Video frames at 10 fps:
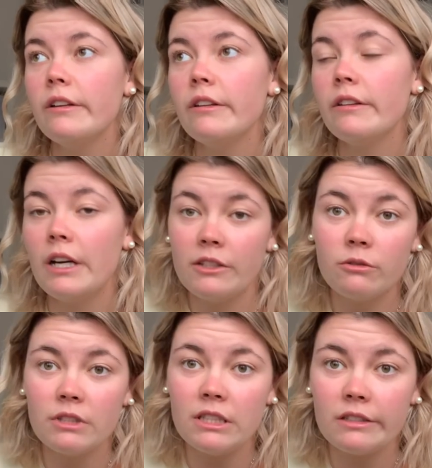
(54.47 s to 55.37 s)
that I don't
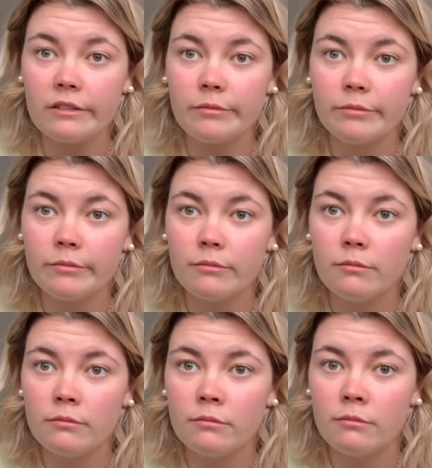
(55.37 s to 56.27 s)
need,
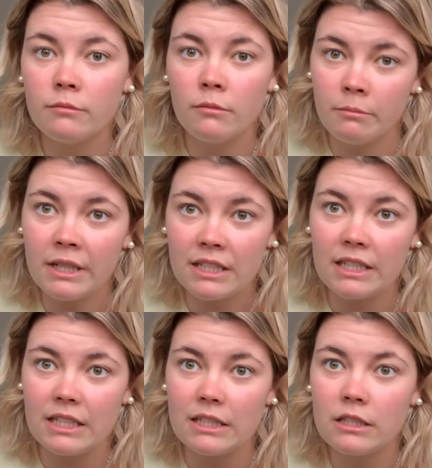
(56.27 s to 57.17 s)
might I
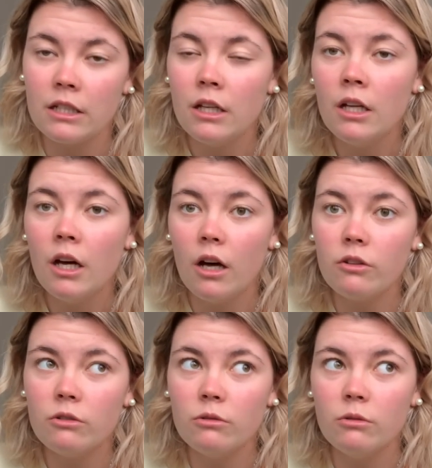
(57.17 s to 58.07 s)
add.
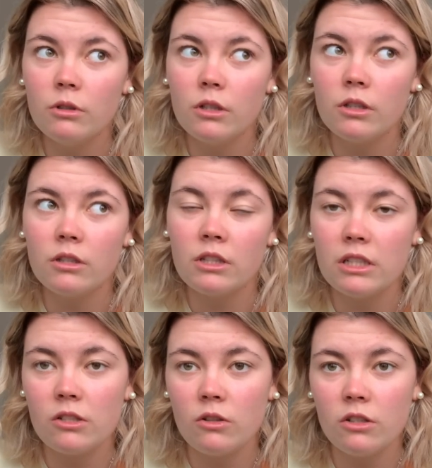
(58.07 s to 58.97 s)
Although this
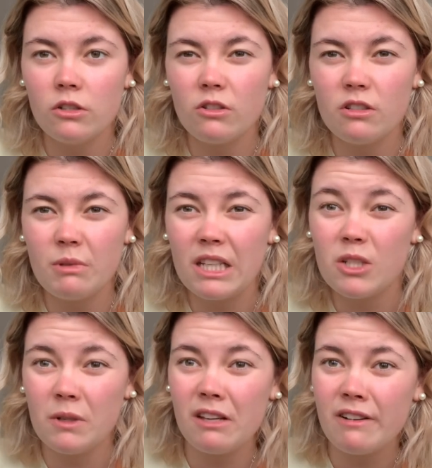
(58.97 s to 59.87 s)
order cost me like
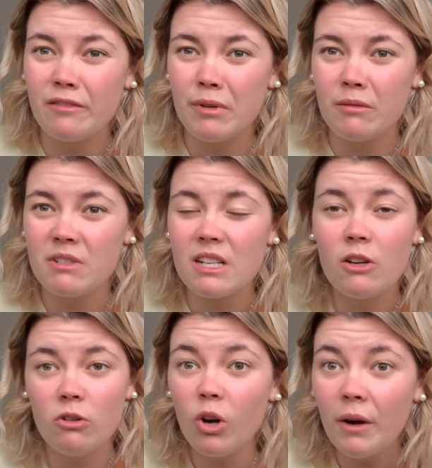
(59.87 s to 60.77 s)
£25 and I
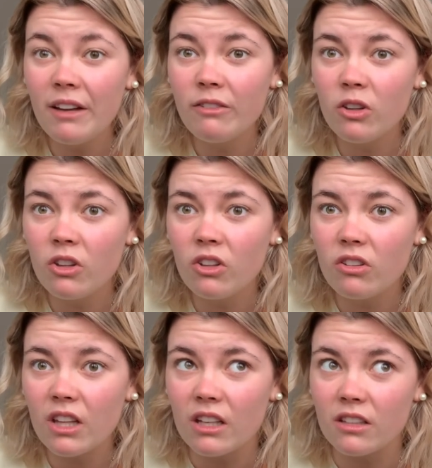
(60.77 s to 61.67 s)
got quite a few cute
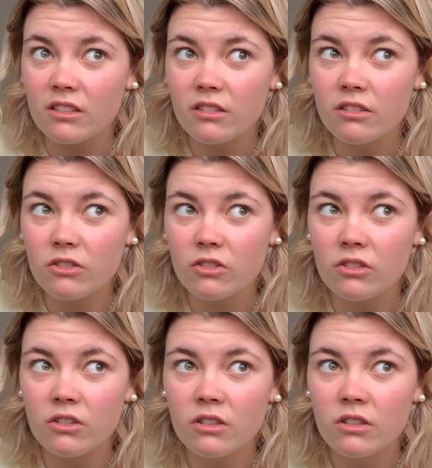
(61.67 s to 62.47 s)
things, so